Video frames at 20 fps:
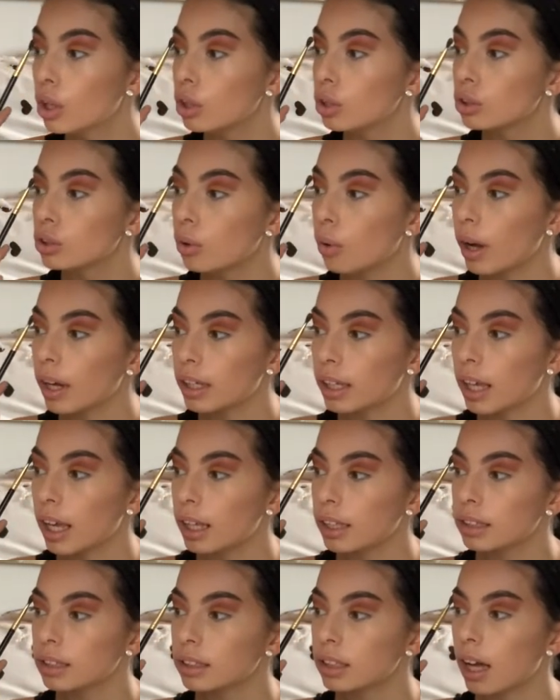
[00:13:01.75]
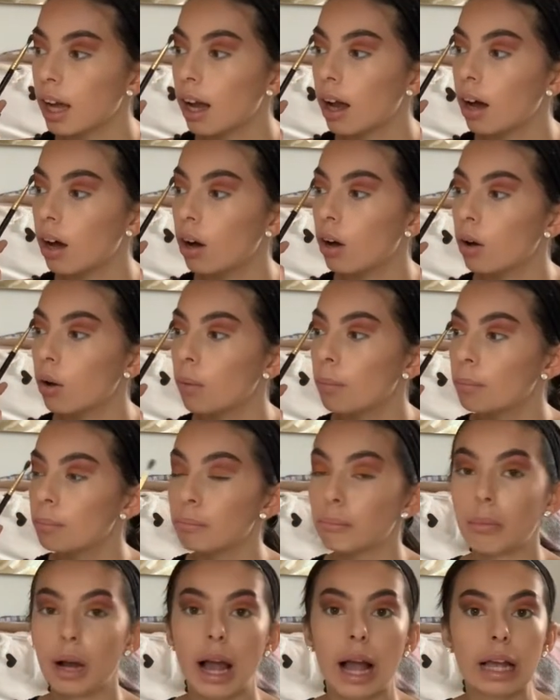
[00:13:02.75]
so I guess
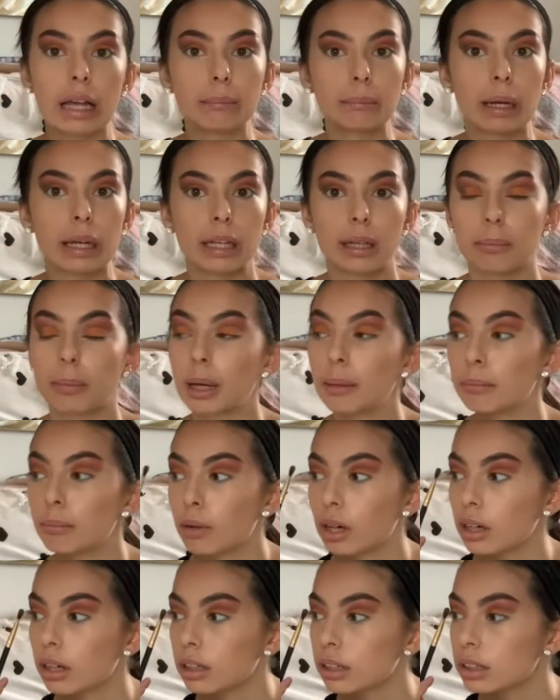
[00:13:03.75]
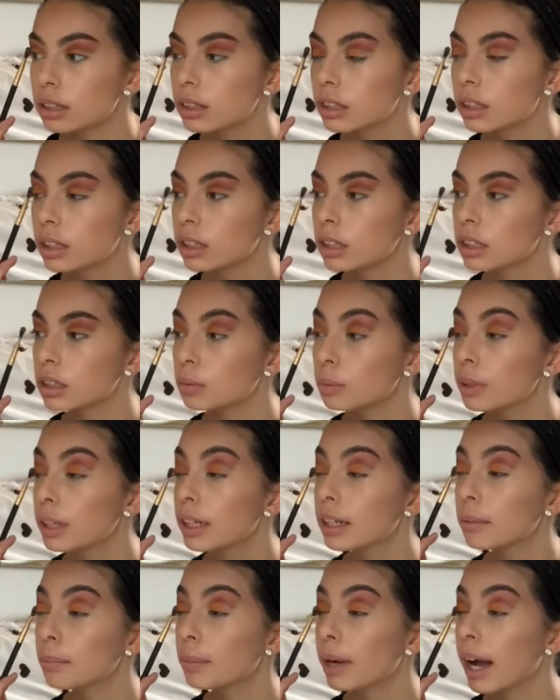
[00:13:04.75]
I might get my marks this
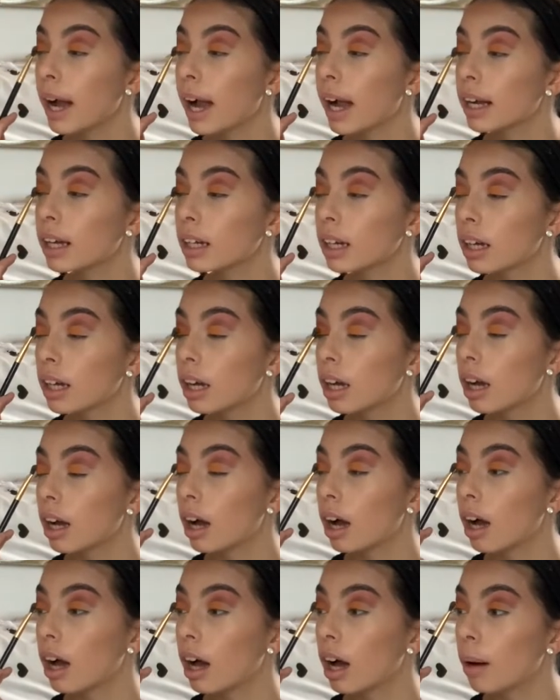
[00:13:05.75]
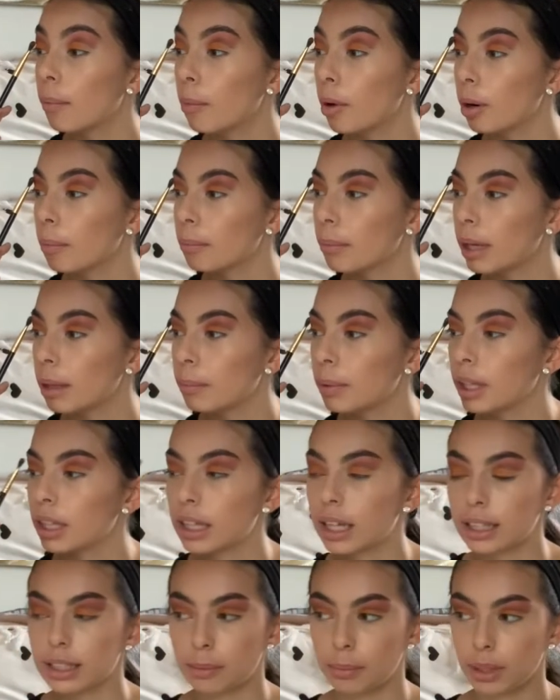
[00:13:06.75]
week back, or maybe
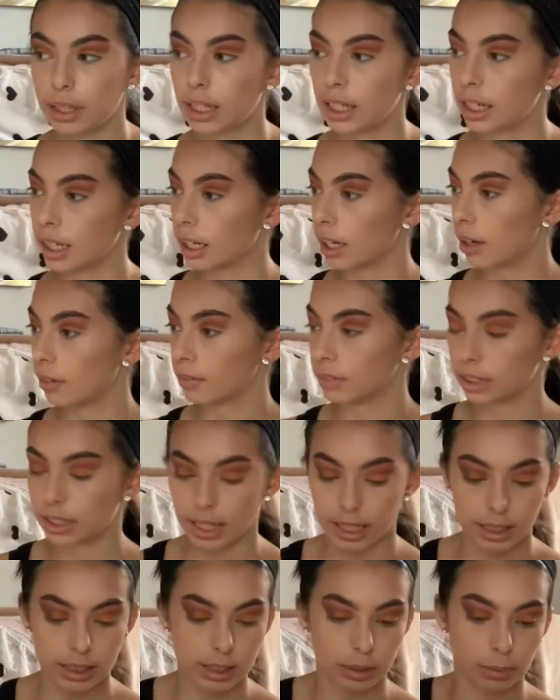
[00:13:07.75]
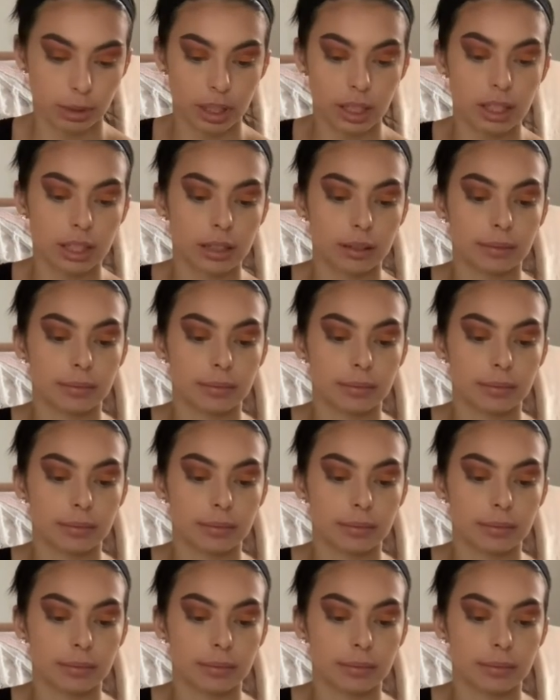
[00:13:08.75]
like the beginning of next week.